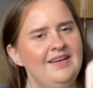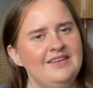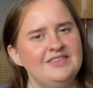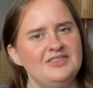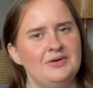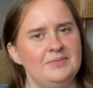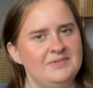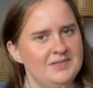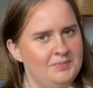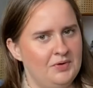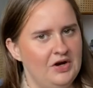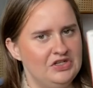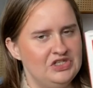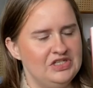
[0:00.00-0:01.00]
so I'm
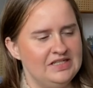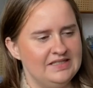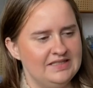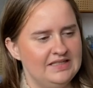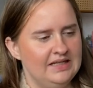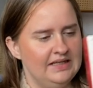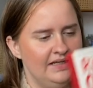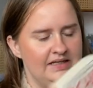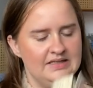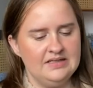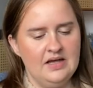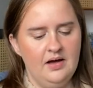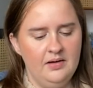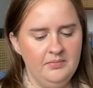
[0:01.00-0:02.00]
surprised she didn't see these.
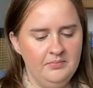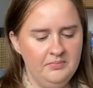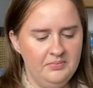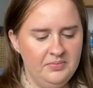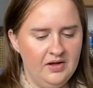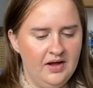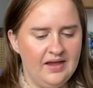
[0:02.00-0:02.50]
But